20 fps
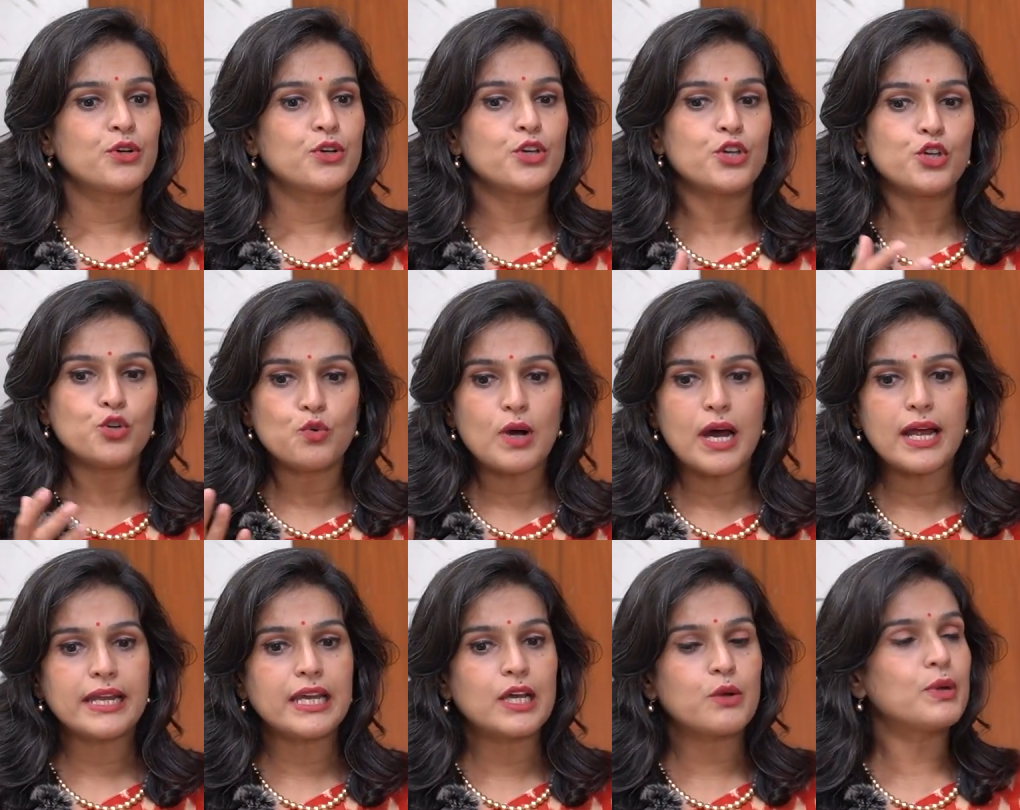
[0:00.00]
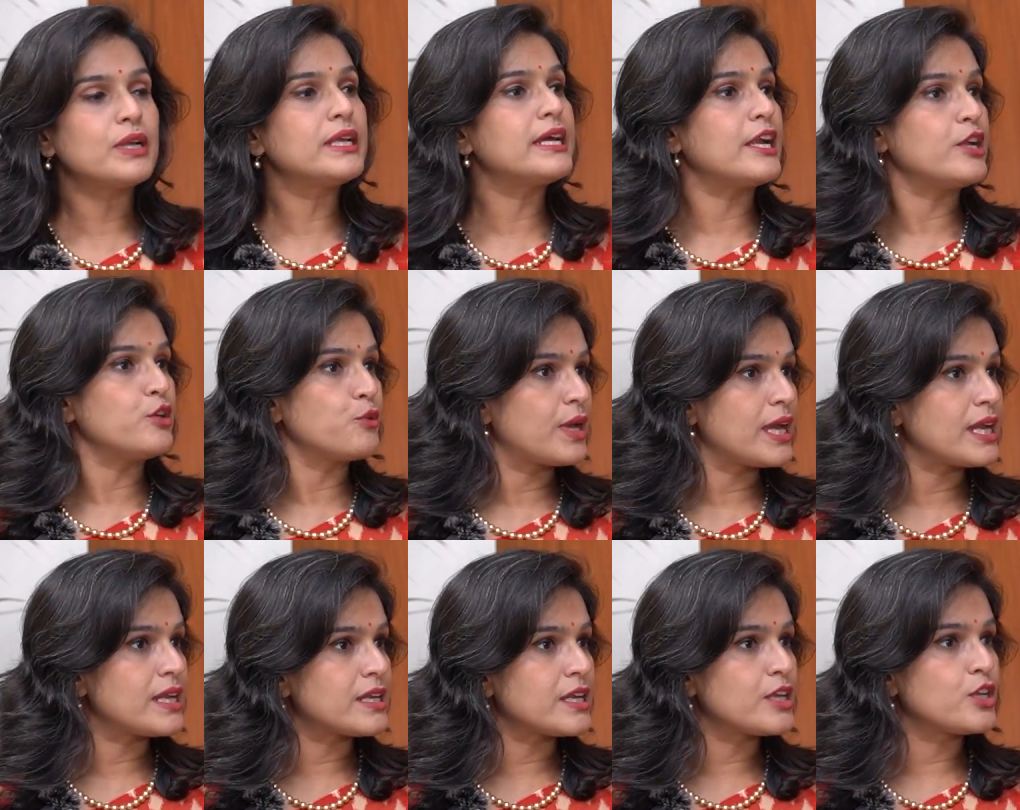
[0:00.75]
you are equally
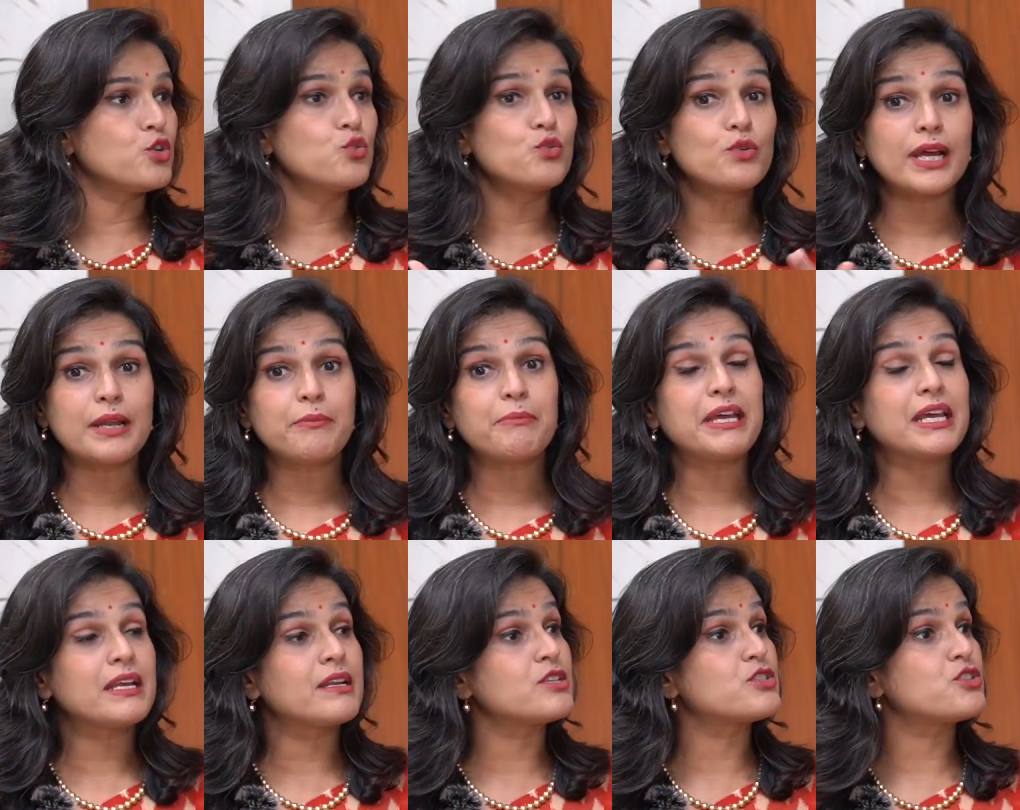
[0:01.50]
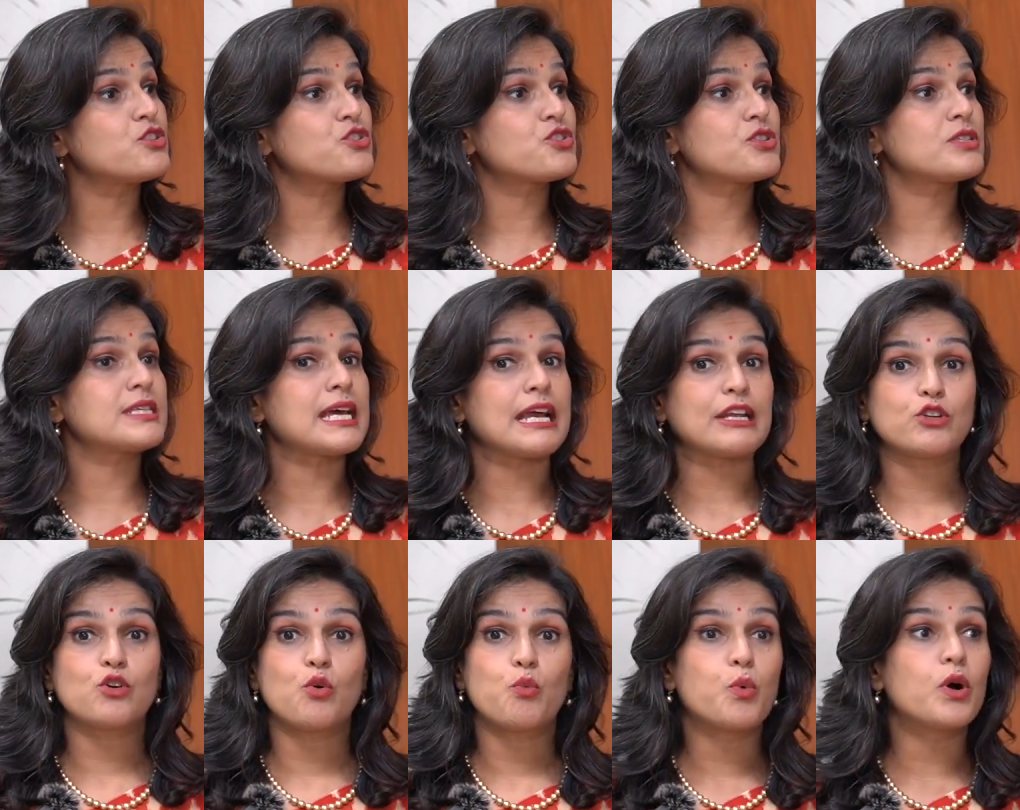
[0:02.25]
educated, you can make decisions
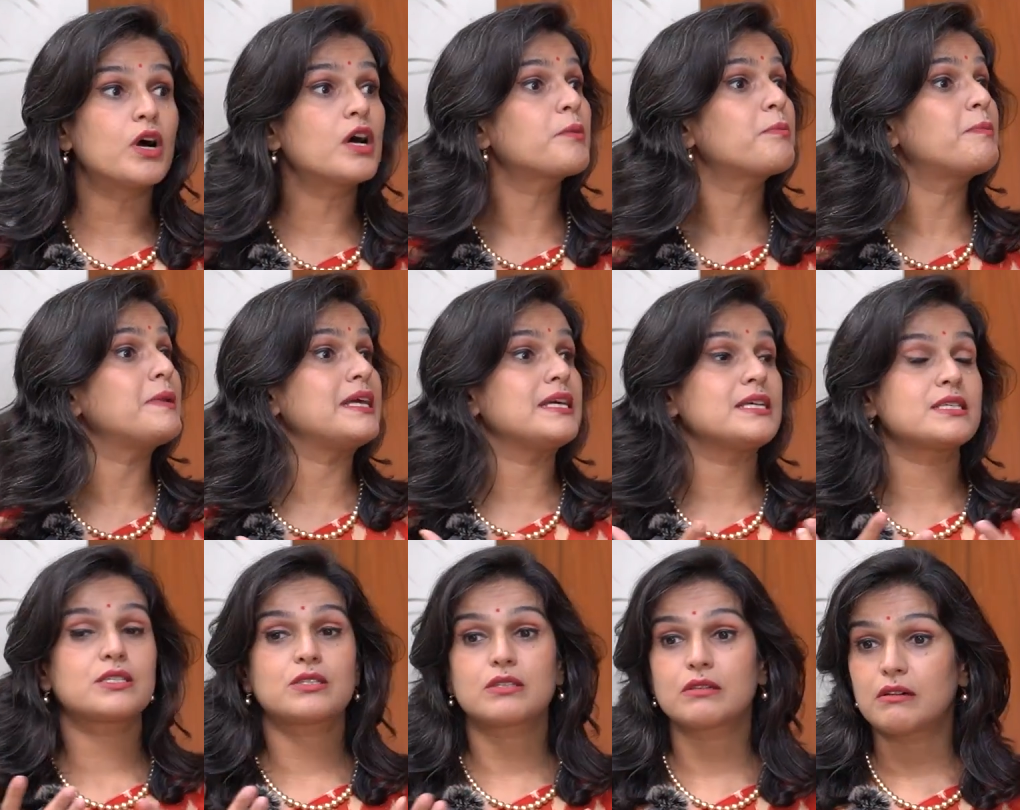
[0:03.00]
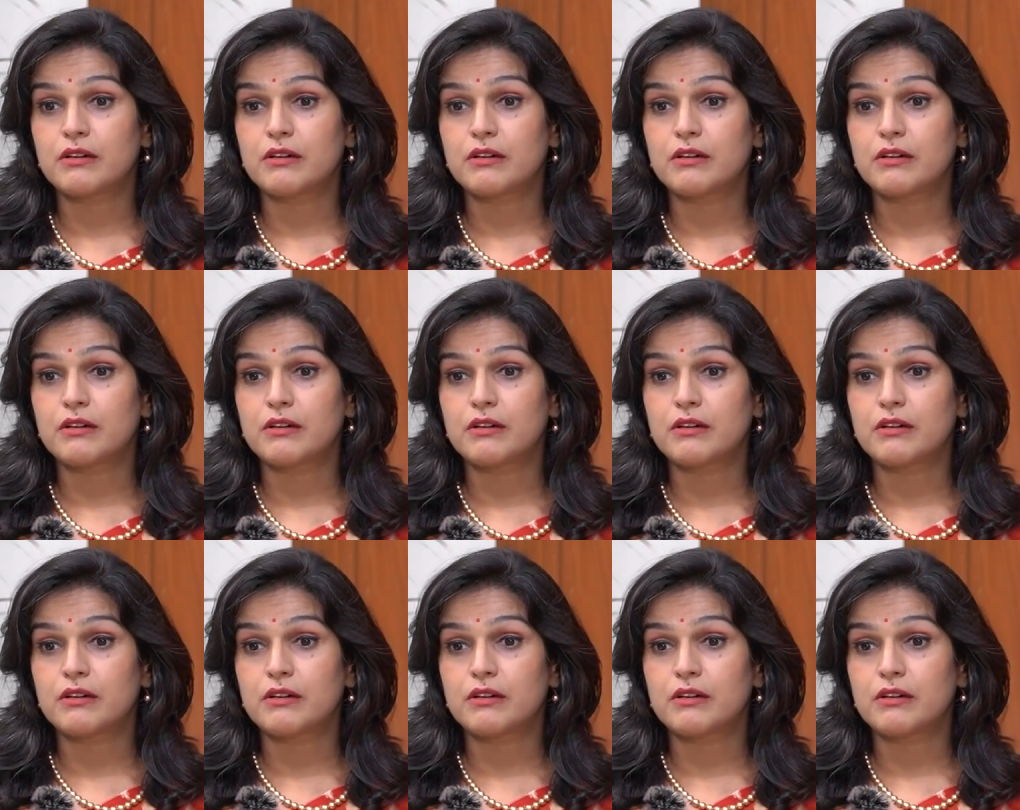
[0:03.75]
at your workplace.